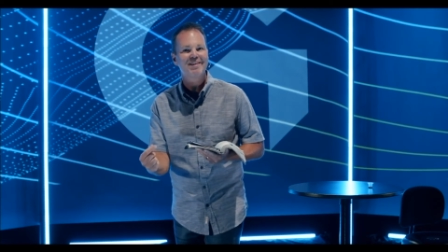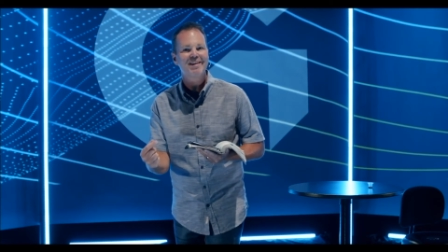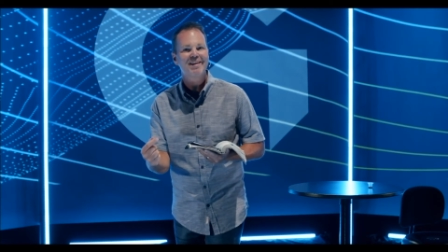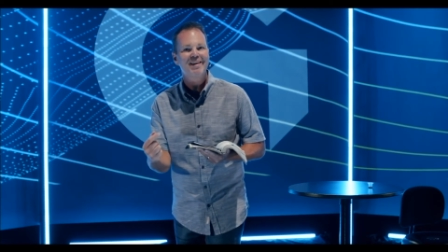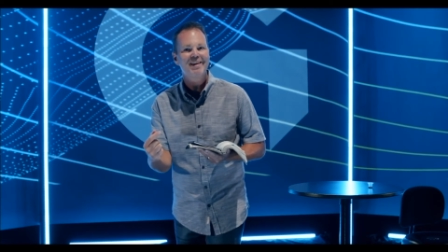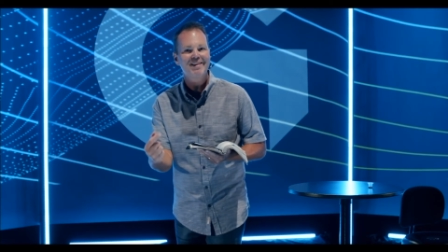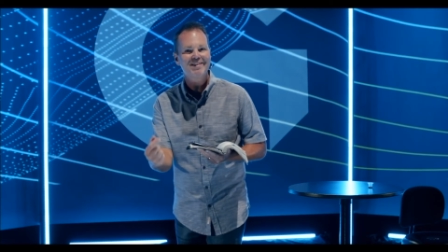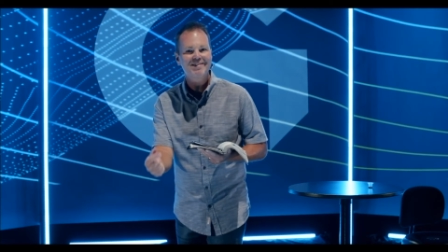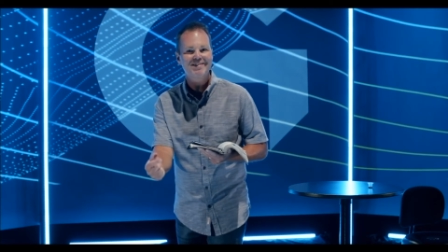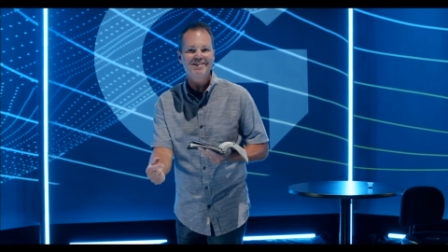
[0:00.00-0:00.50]

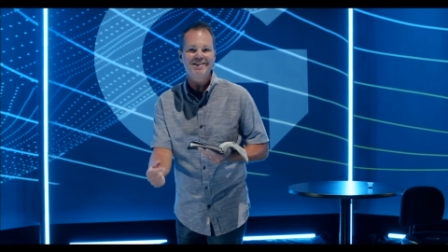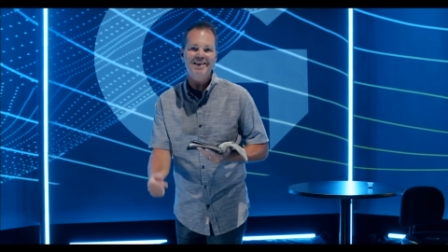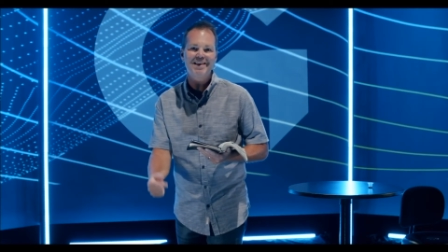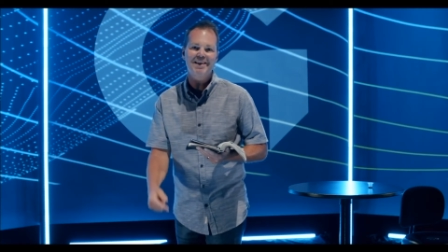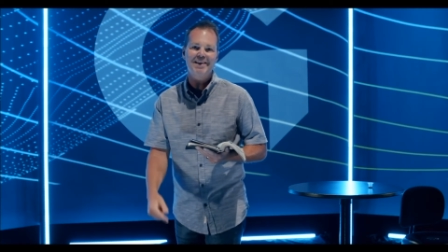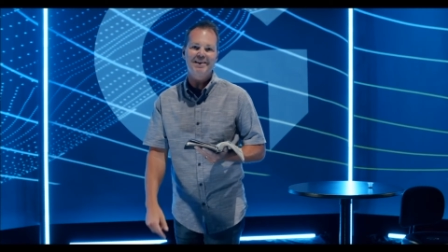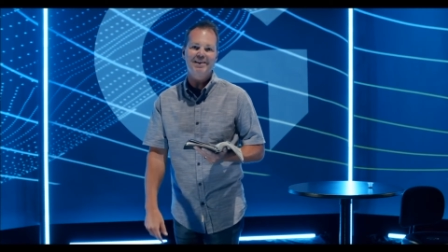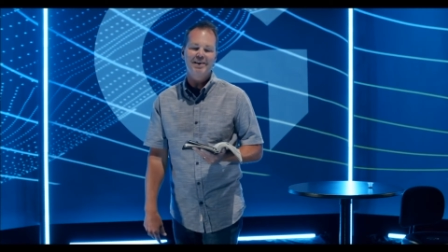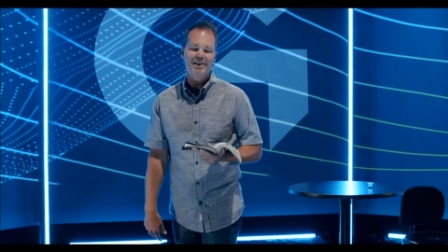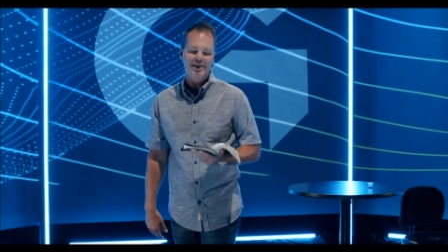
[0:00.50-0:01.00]
his
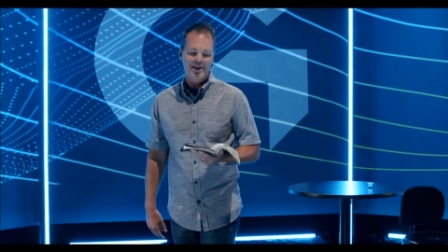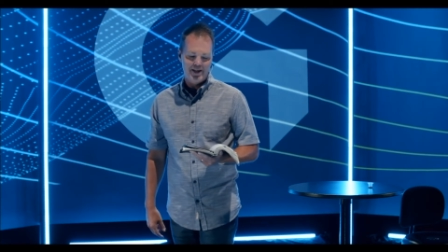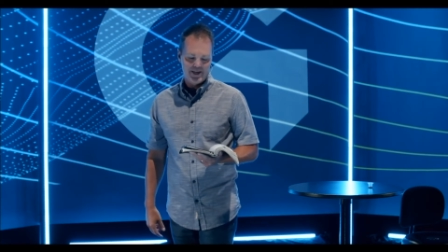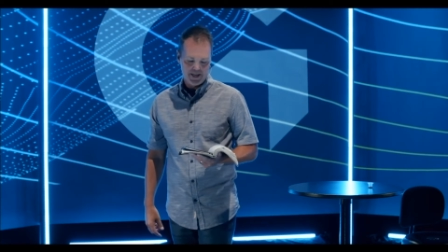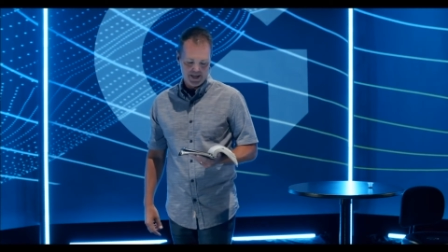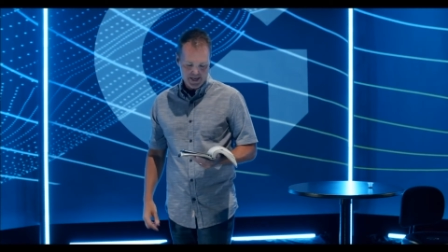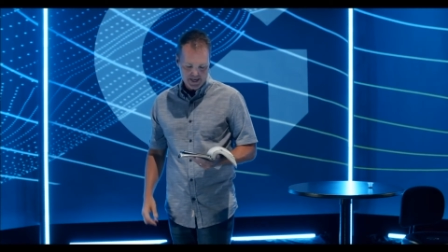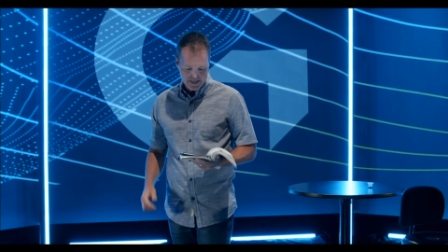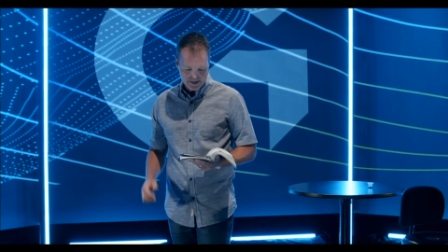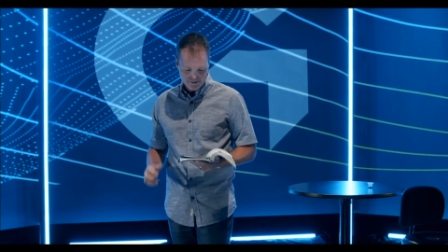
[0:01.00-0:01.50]
need.
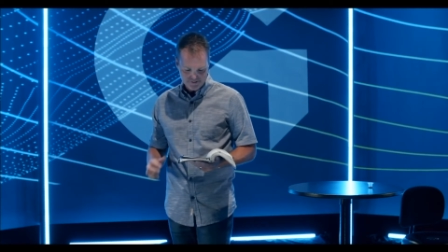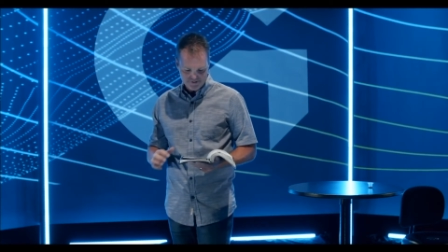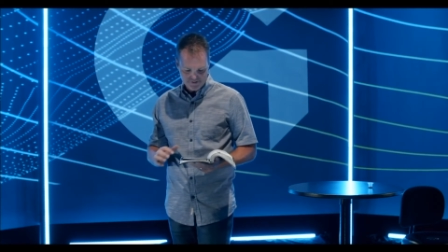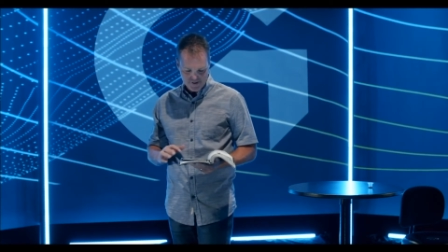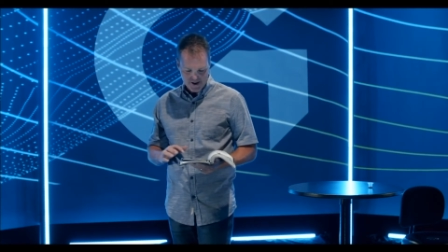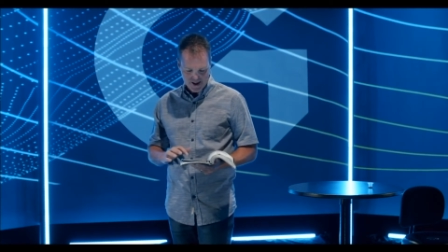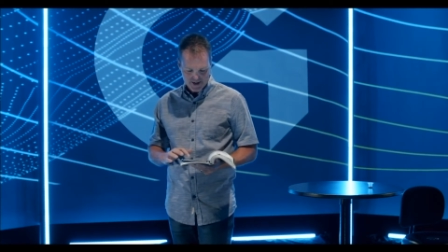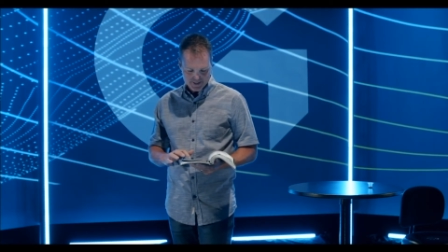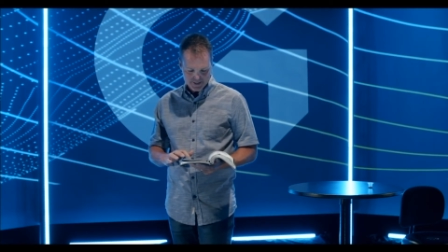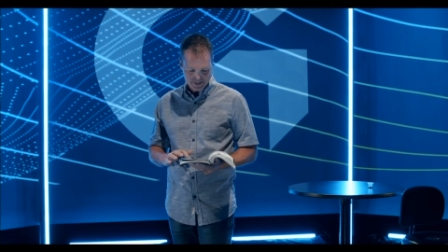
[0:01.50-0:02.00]
He
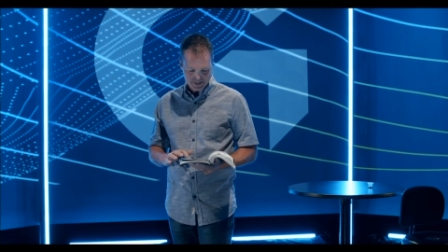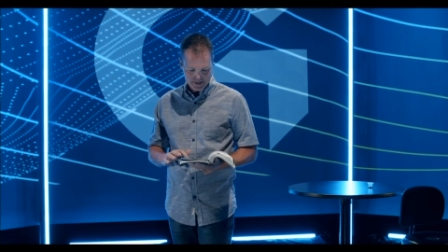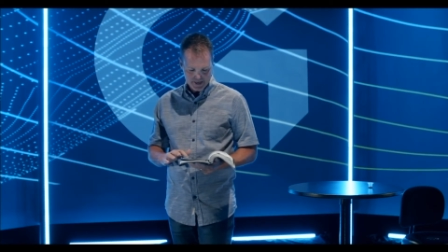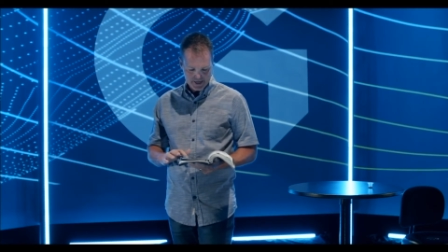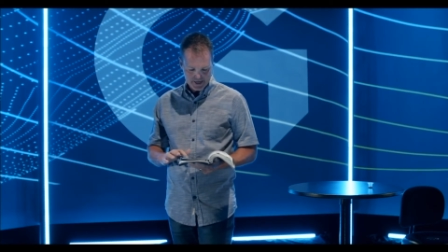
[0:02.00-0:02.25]
confessed